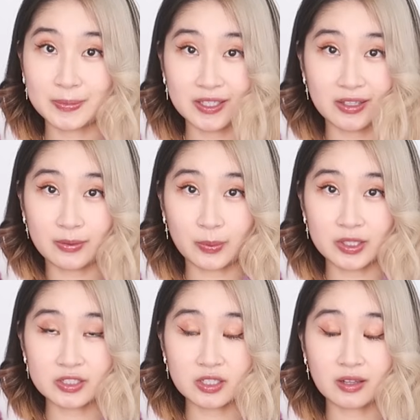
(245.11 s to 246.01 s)
Speaking of
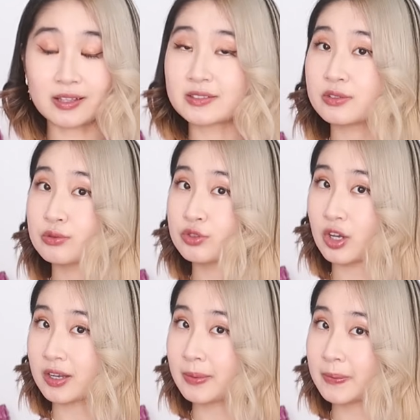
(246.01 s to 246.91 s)
which, let's
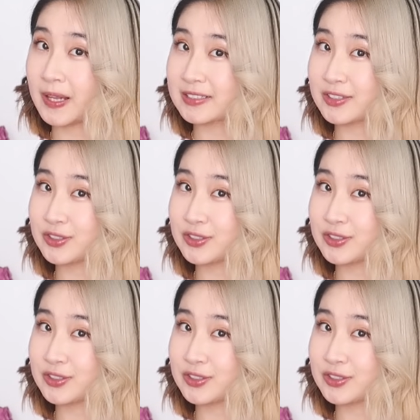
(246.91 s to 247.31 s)
talk about plastic